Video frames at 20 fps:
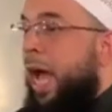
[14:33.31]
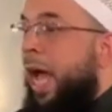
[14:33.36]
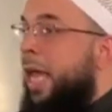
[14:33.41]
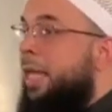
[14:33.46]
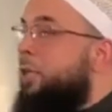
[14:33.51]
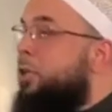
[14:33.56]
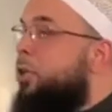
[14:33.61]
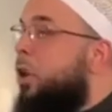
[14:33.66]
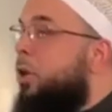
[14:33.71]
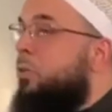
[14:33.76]

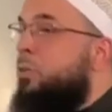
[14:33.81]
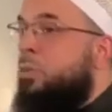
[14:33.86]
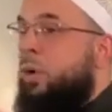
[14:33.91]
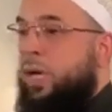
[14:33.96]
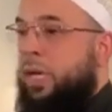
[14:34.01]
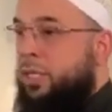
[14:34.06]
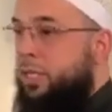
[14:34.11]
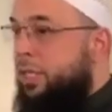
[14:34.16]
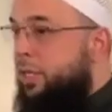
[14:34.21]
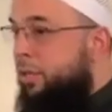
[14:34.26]
I don't
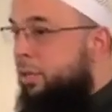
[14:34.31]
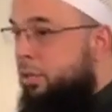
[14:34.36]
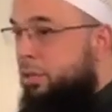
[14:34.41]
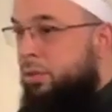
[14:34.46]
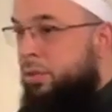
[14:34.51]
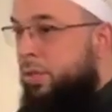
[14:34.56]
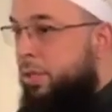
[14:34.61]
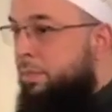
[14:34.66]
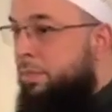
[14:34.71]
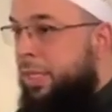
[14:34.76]
want us to,
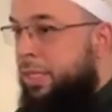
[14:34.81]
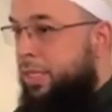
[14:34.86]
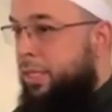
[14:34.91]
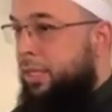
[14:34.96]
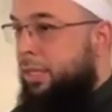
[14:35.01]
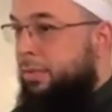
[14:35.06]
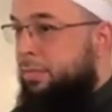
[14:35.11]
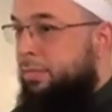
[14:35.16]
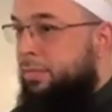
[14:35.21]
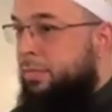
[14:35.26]
to miss it.